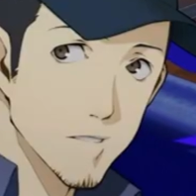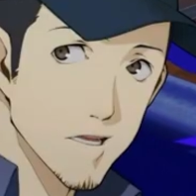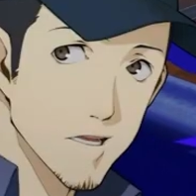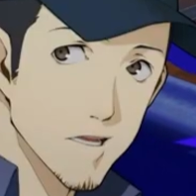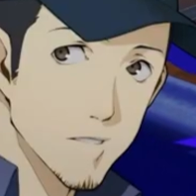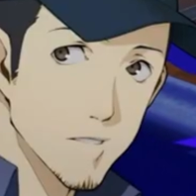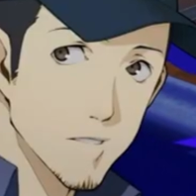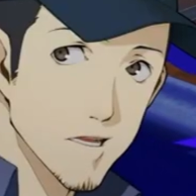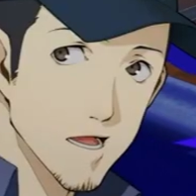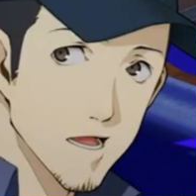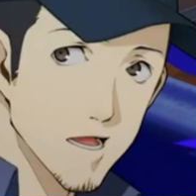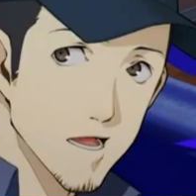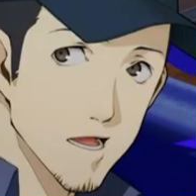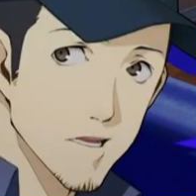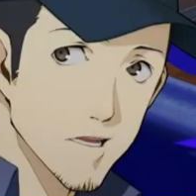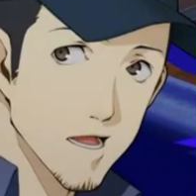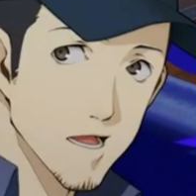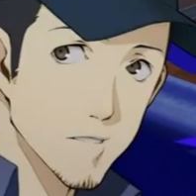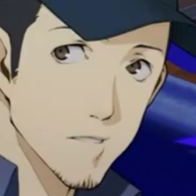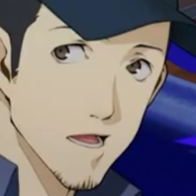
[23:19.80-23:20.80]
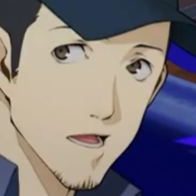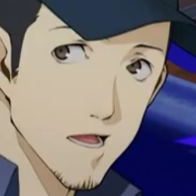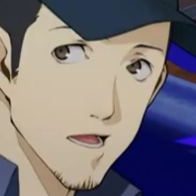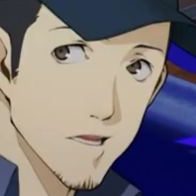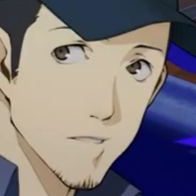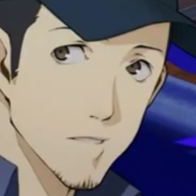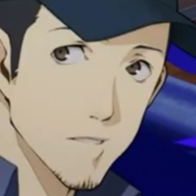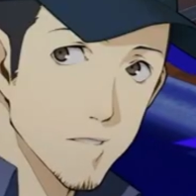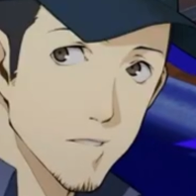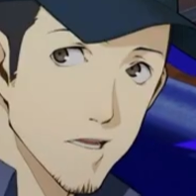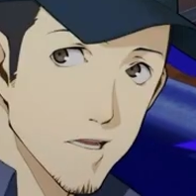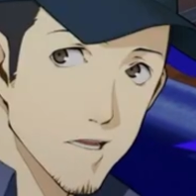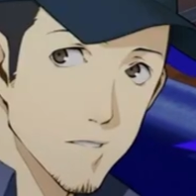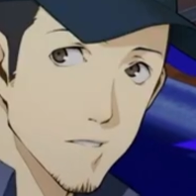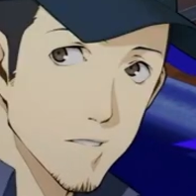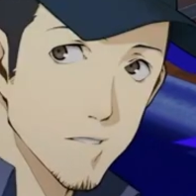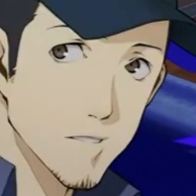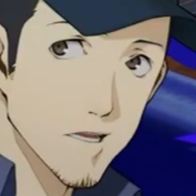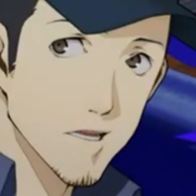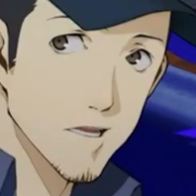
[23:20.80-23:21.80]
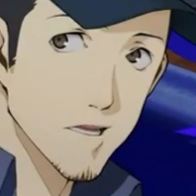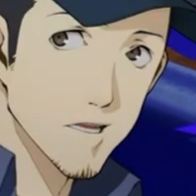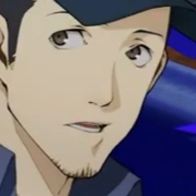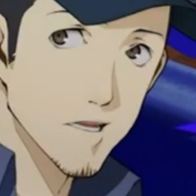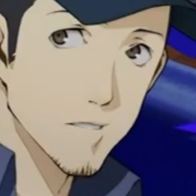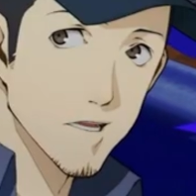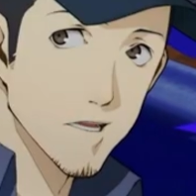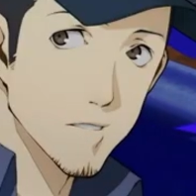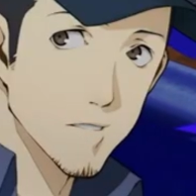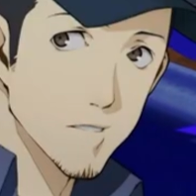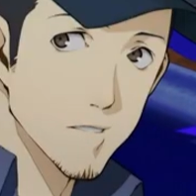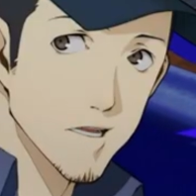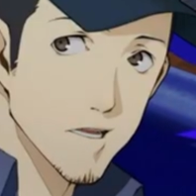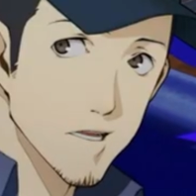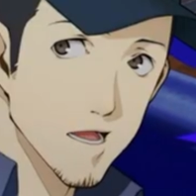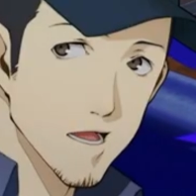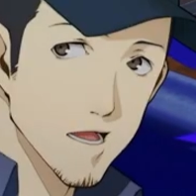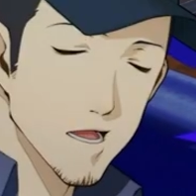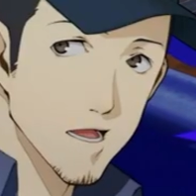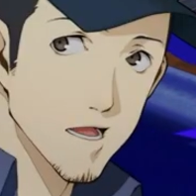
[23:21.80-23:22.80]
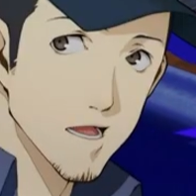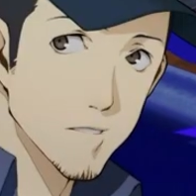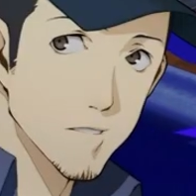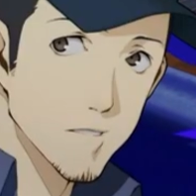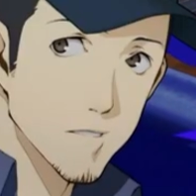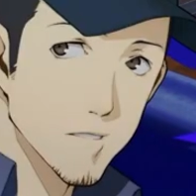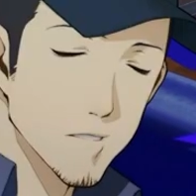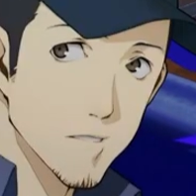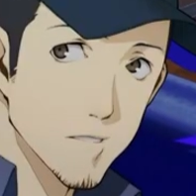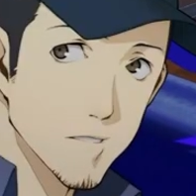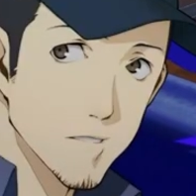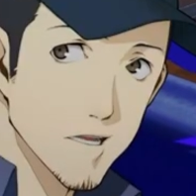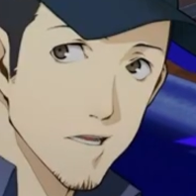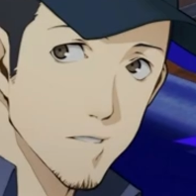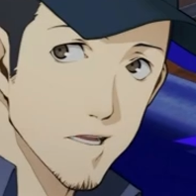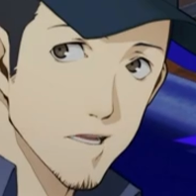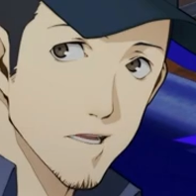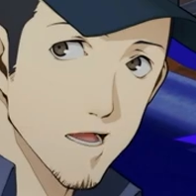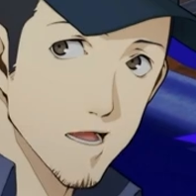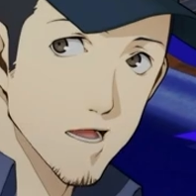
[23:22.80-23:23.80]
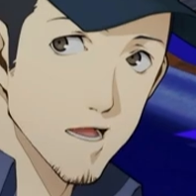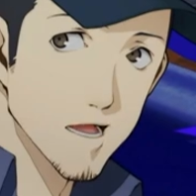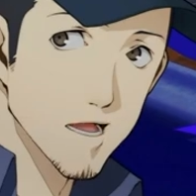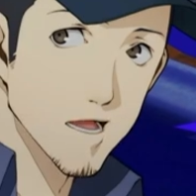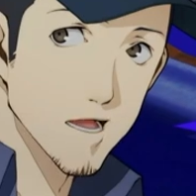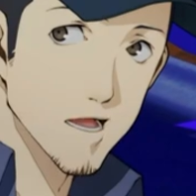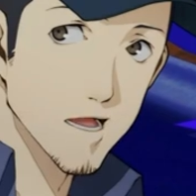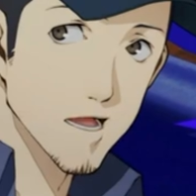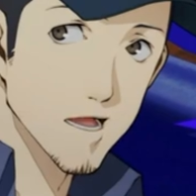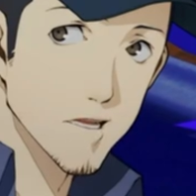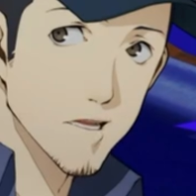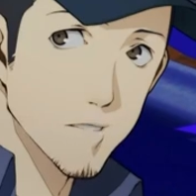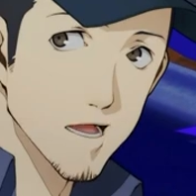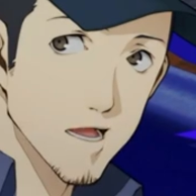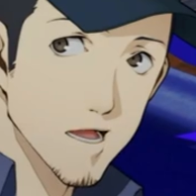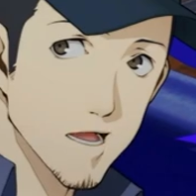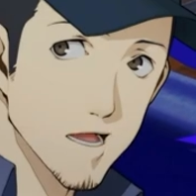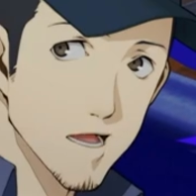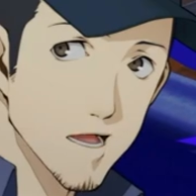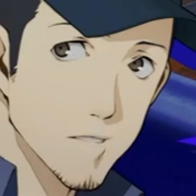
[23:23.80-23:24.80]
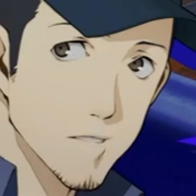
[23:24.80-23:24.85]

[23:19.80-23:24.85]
didn't sound like something a high schooler would say. If it was anyone else, we'd be laughing our asses off.